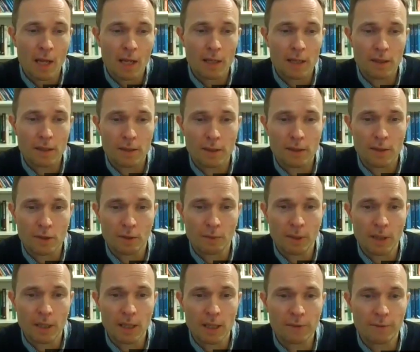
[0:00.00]
You see, some of
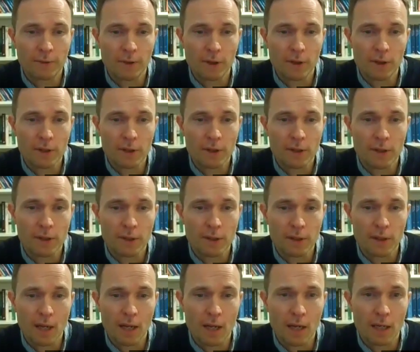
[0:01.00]
these funds,
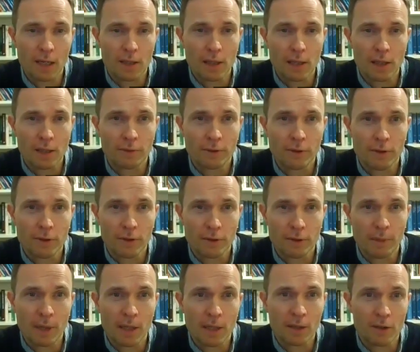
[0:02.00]
international funds, are
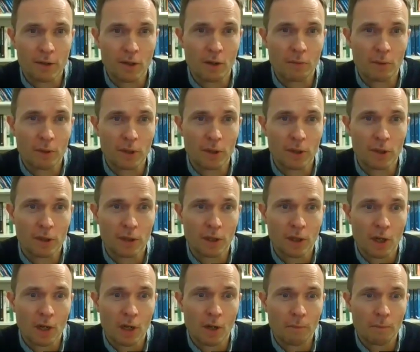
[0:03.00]
making so much
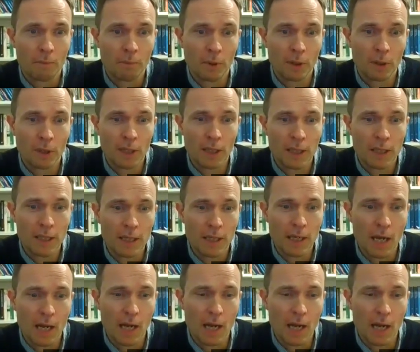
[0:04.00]
money